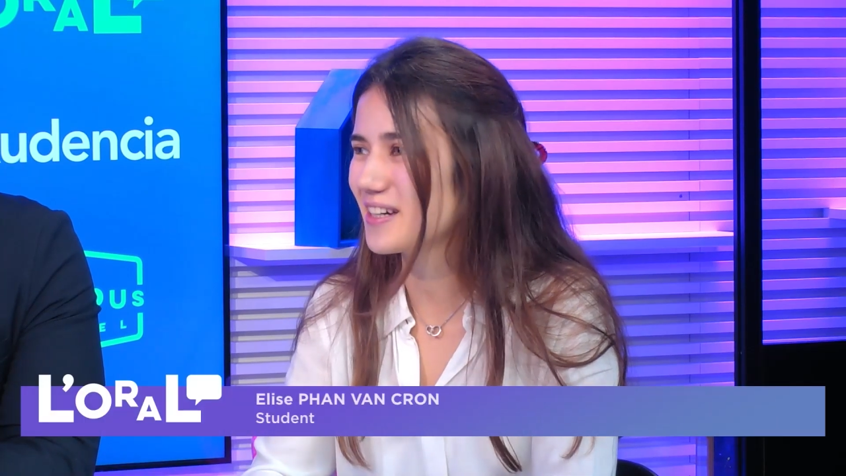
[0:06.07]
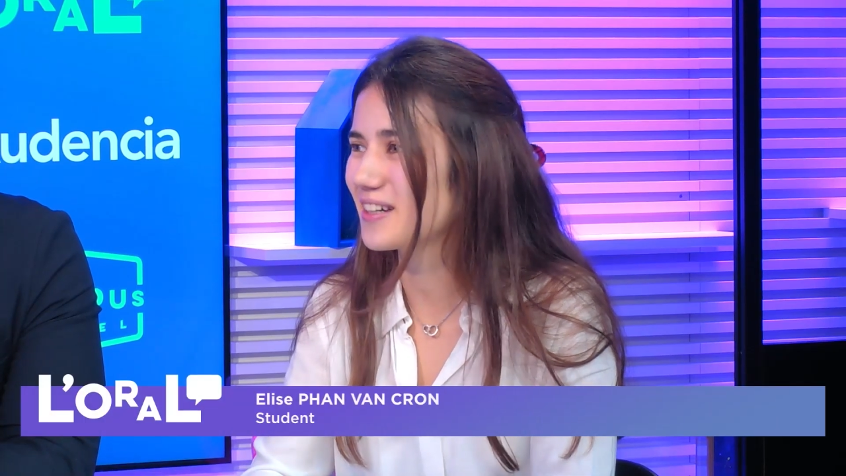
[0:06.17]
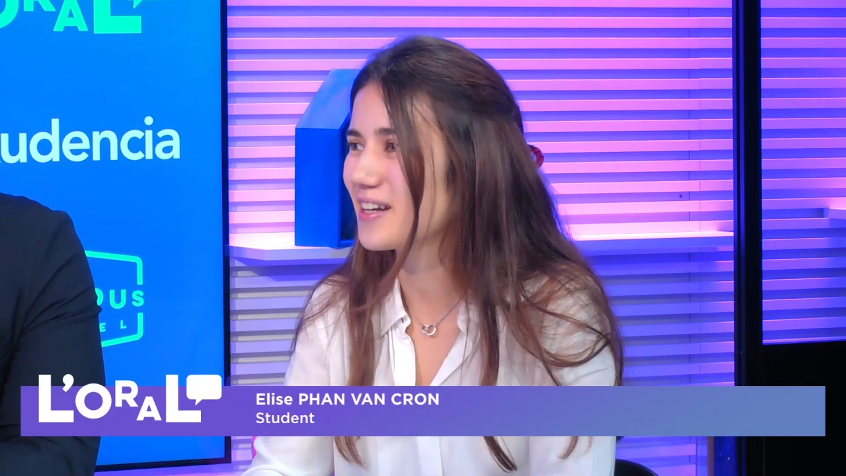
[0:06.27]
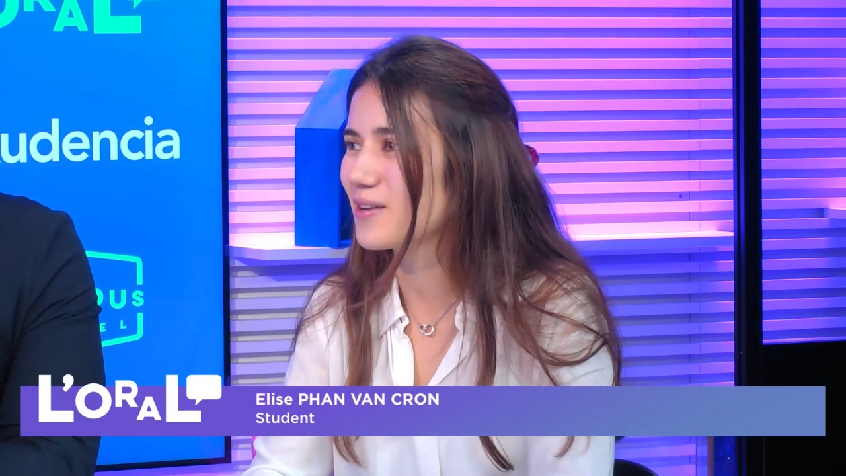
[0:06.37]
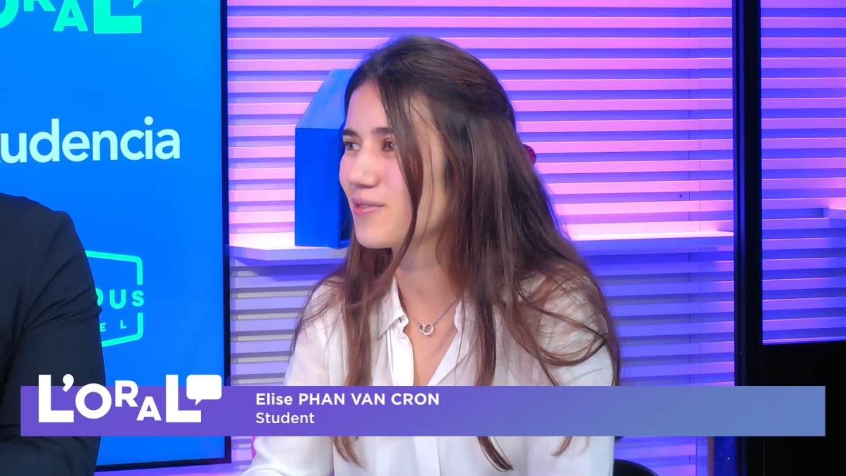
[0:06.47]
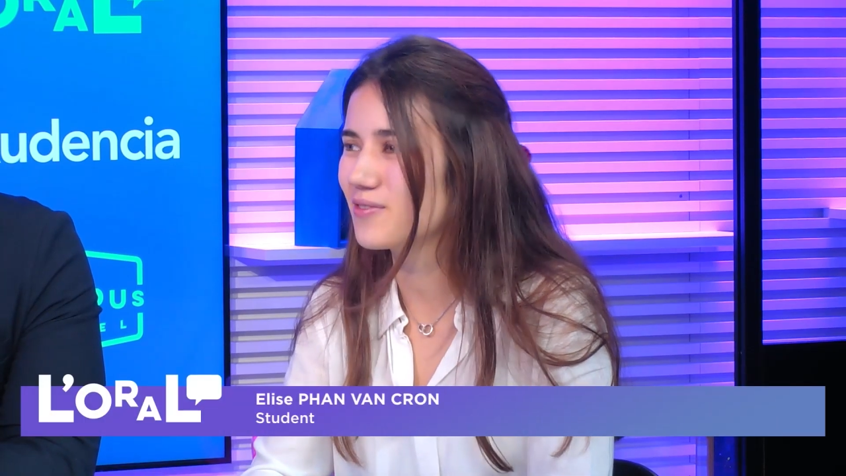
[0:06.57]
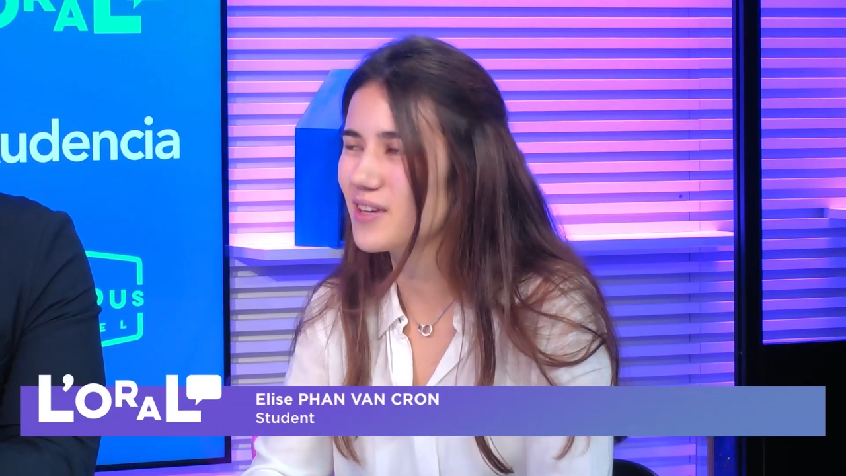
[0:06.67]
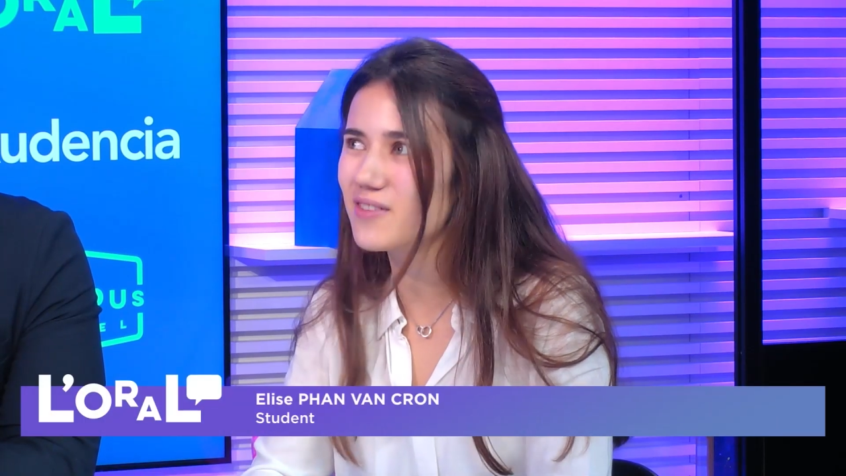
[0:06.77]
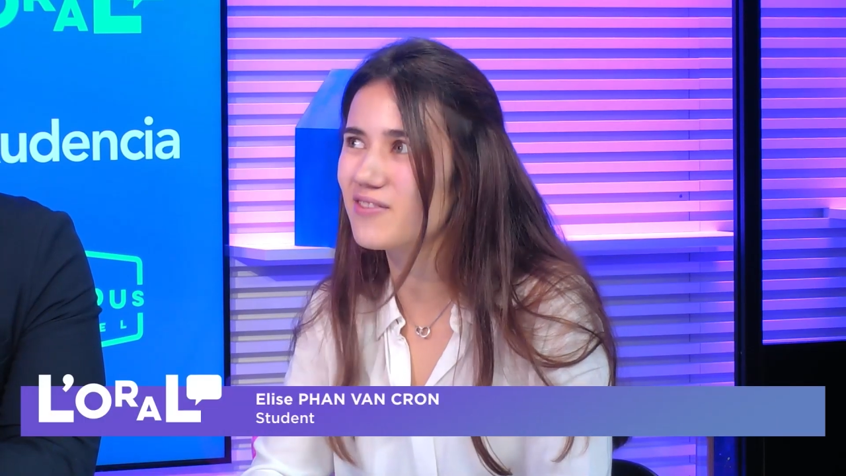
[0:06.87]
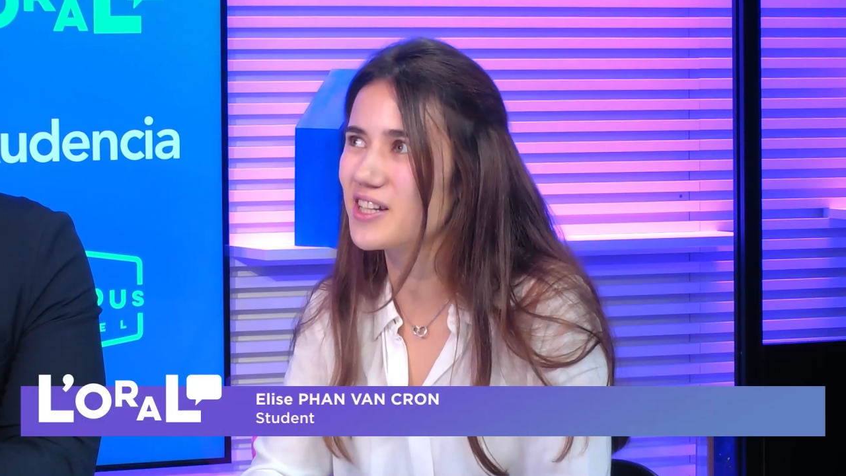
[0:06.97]
and I
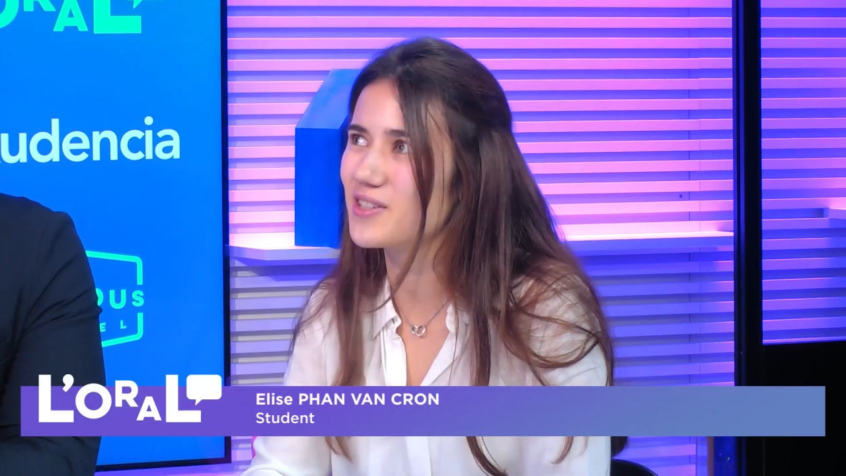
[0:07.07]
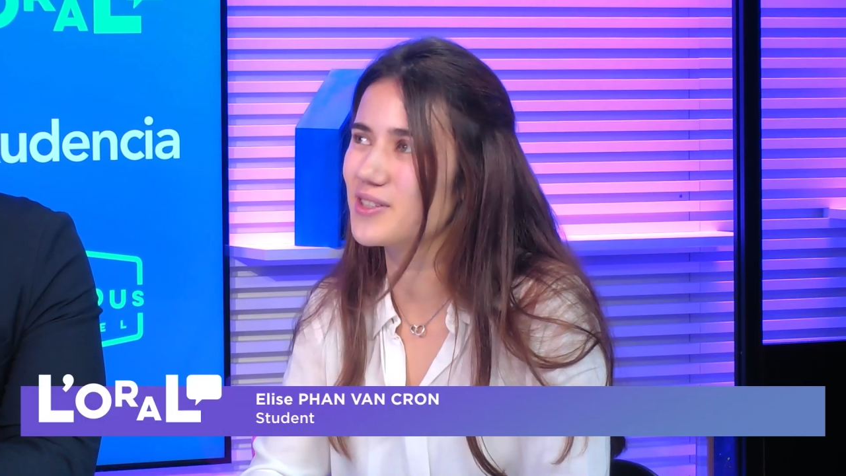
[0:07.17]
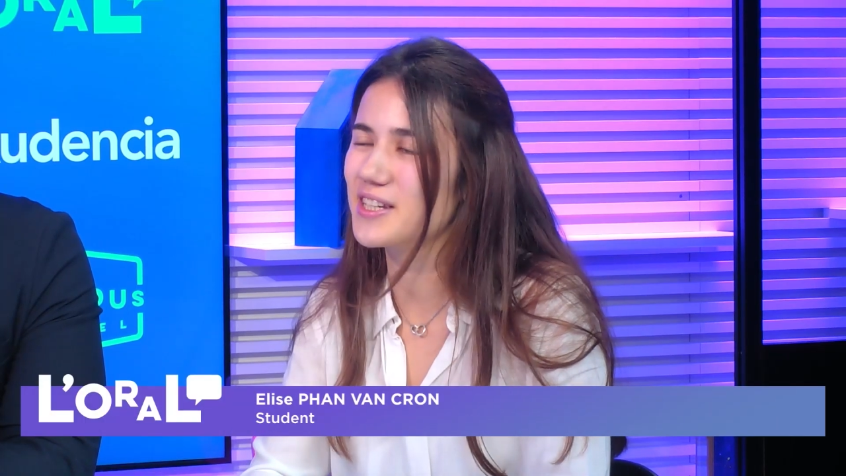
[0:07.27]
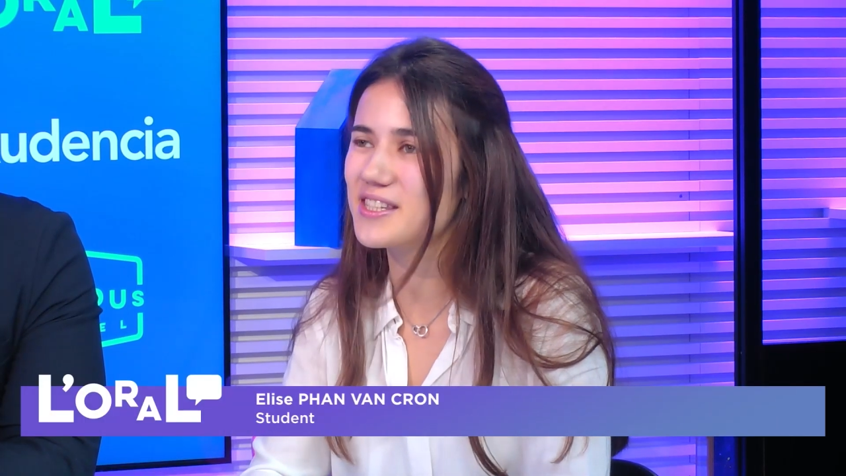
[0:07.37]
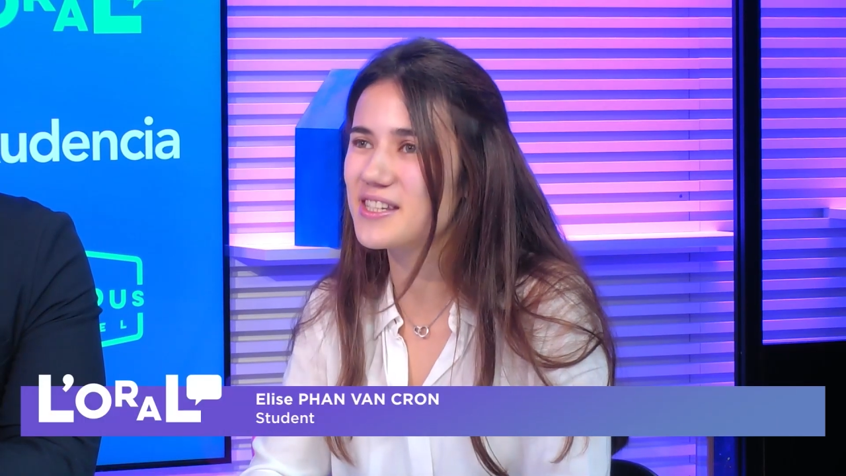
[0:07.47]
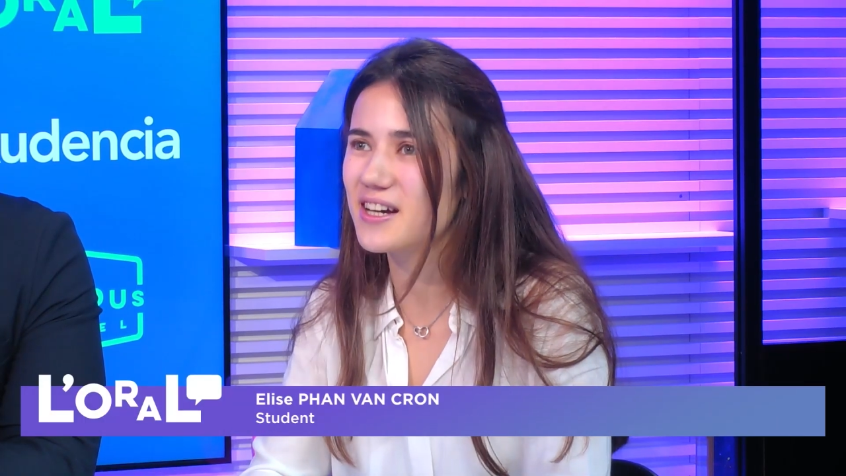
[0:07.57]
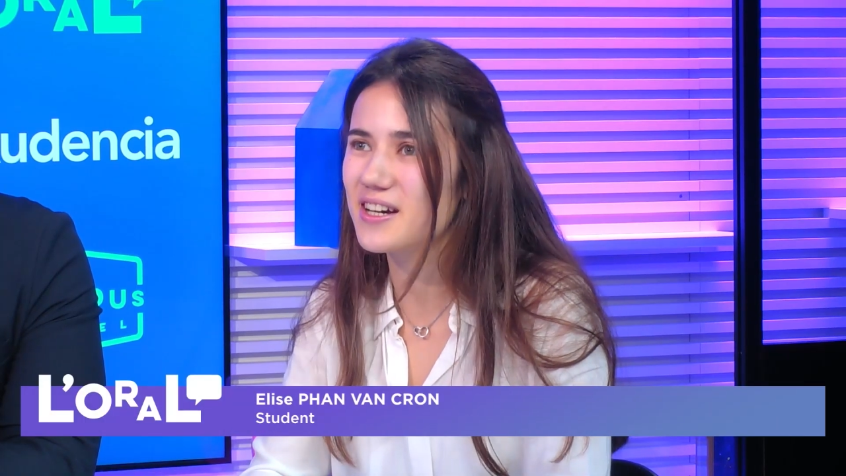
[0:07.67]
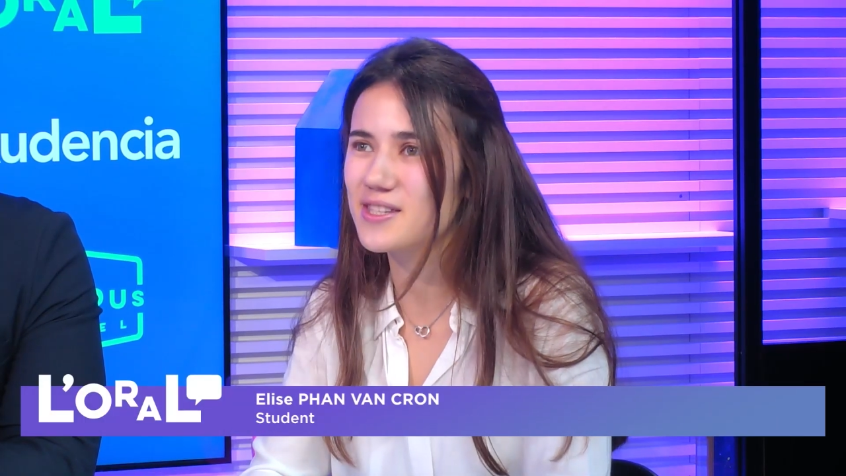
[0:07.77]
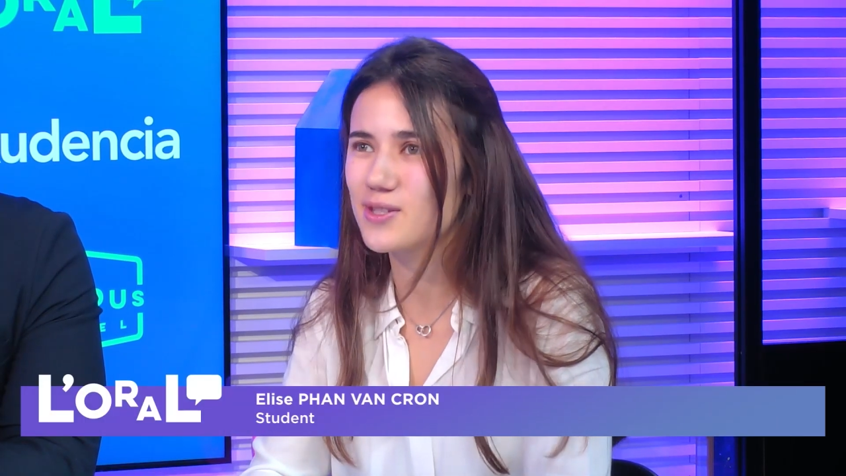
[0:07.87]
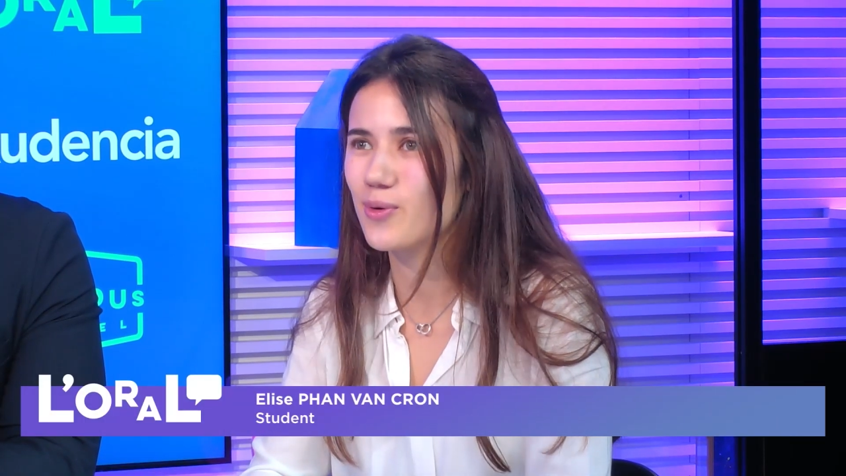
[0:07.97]
think that Audencia is